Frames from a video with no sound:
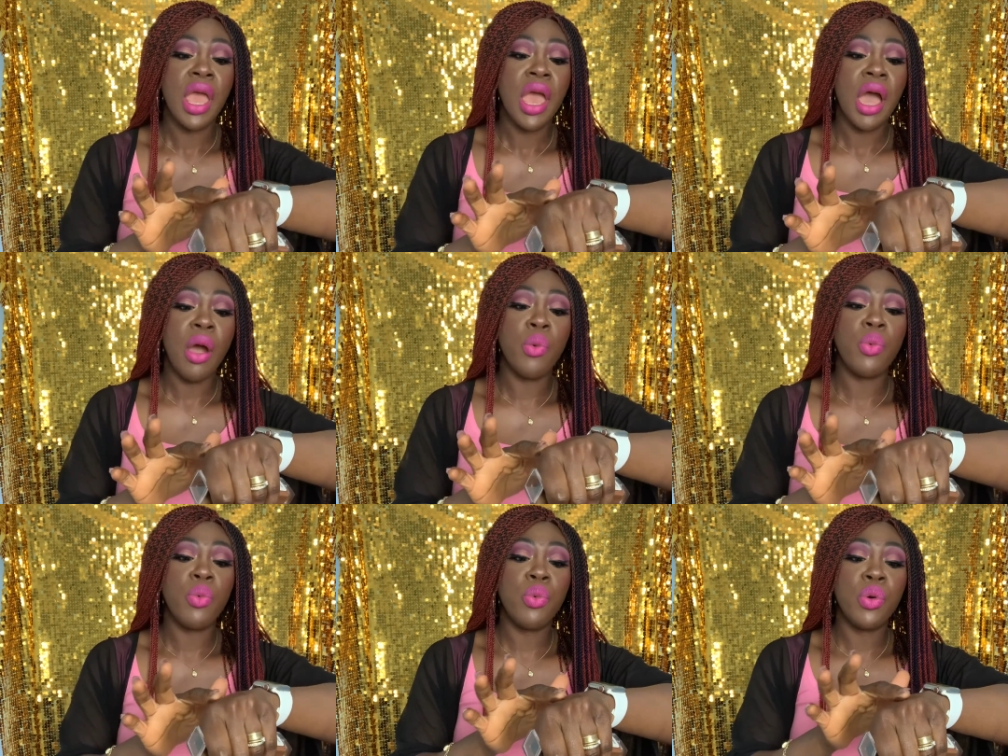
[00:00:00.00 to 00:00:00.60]
I
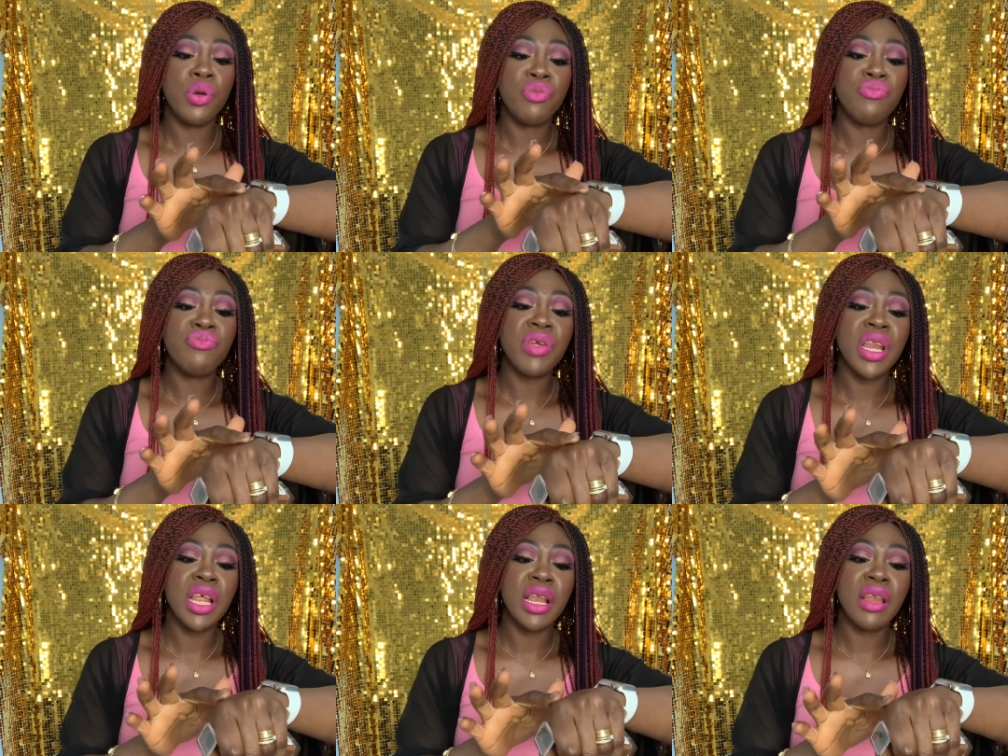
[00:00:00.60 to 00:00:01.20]
would
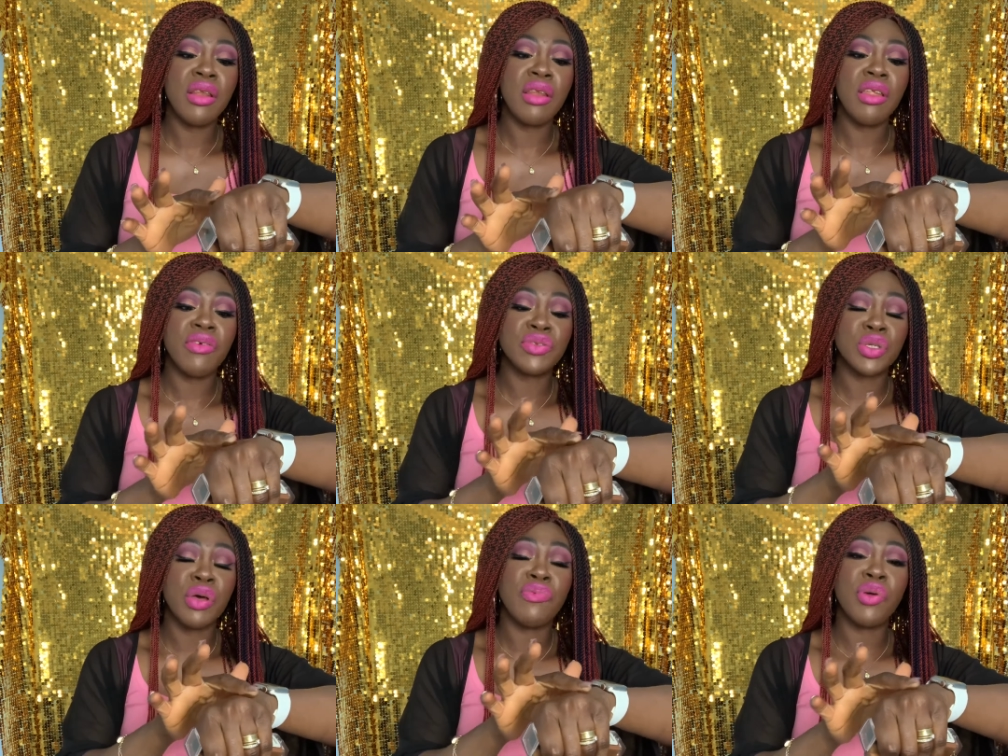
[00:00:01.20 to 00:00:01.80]
really love
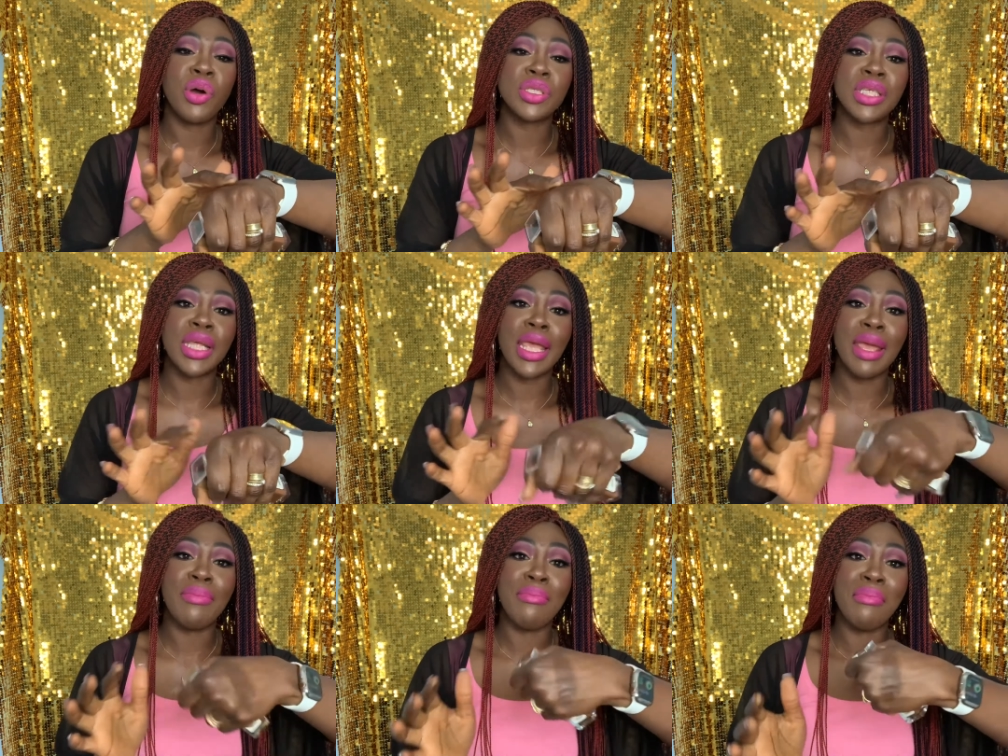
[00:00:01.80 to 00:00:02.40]
to have got it
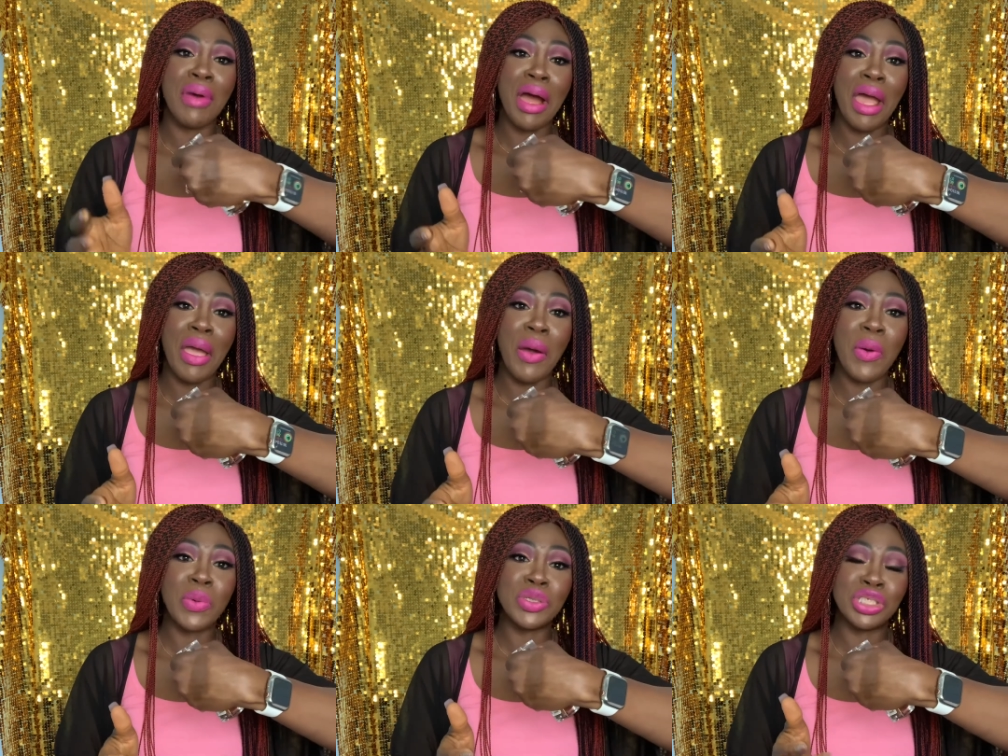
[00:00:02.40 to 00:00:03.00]
in my
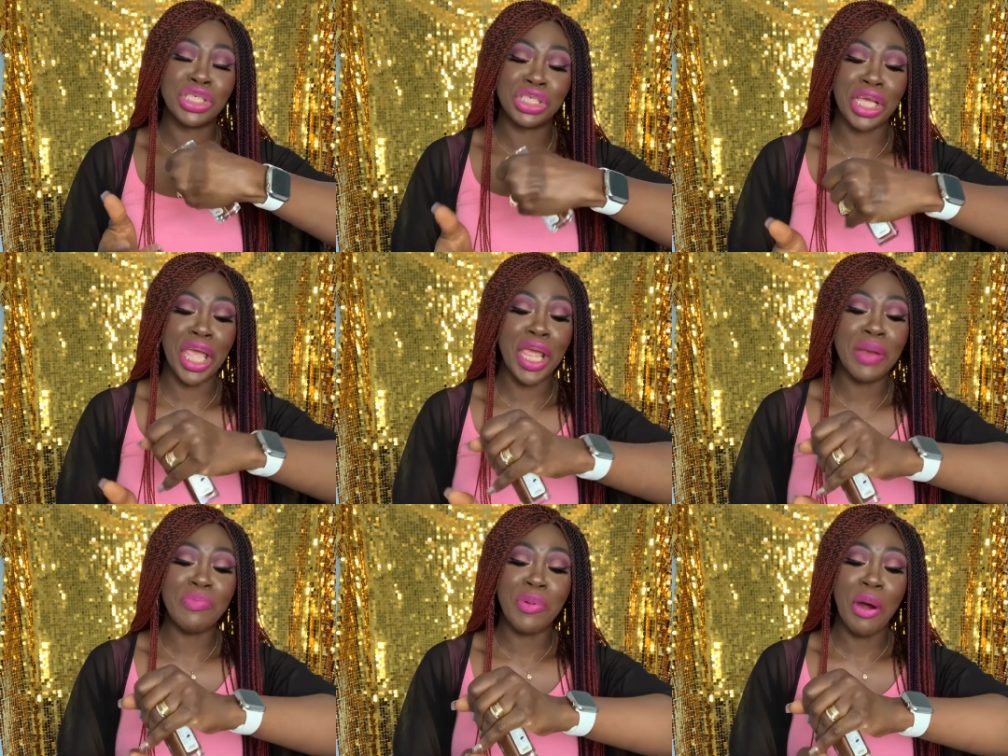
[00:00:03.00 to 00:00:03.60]
own
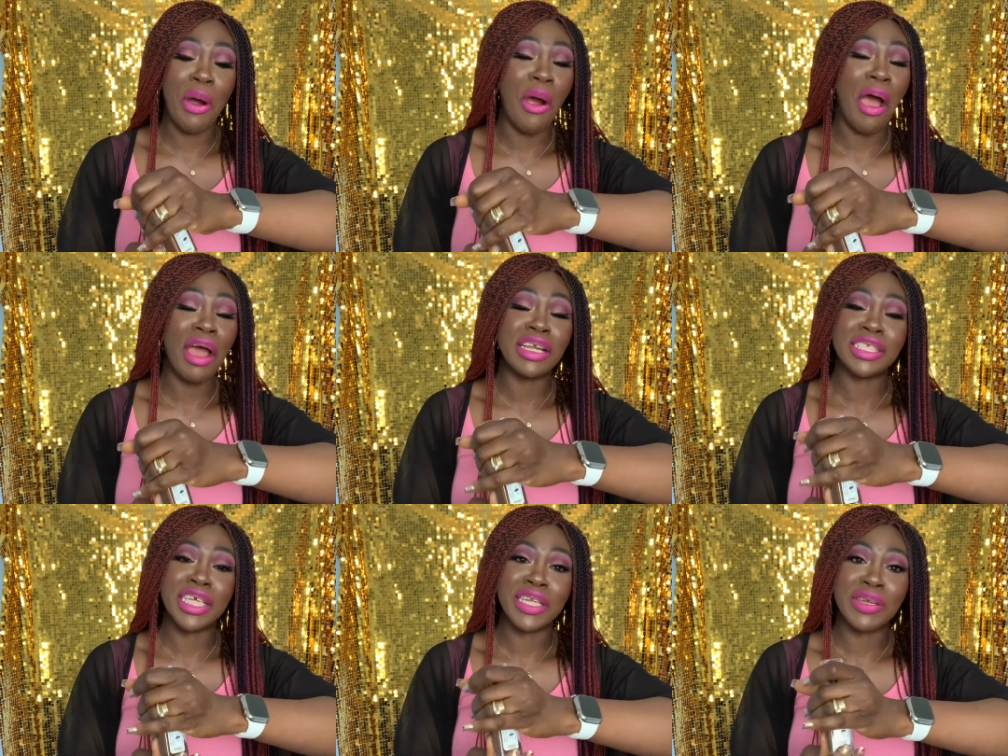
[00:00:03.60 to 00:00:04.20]
shade, but I
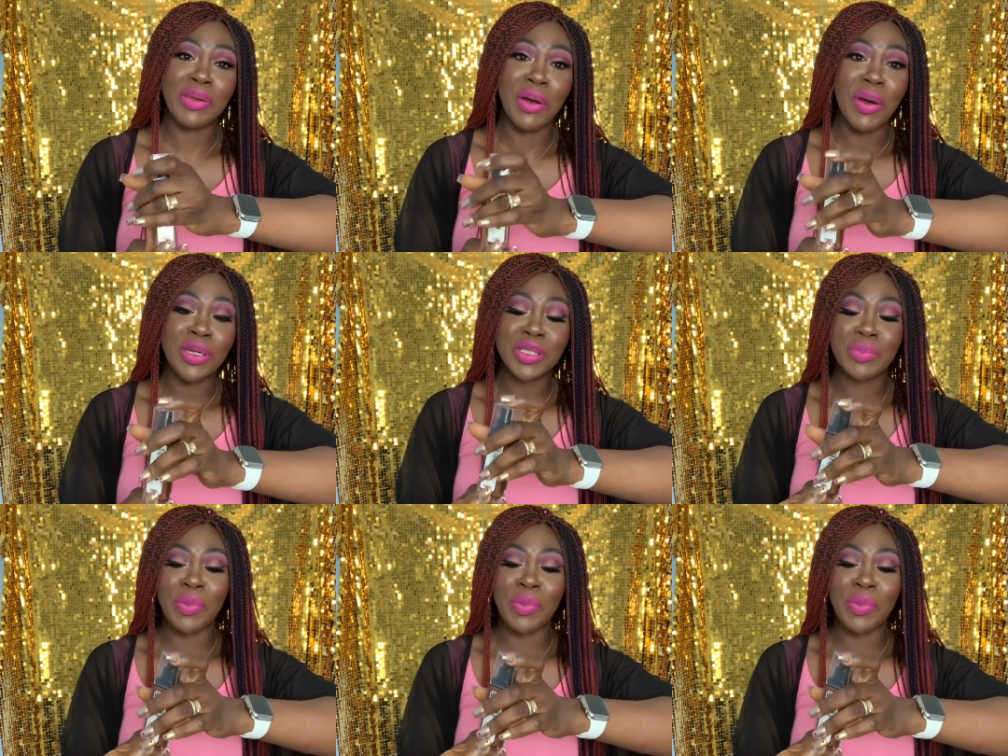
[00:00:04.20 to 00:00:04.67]
did not.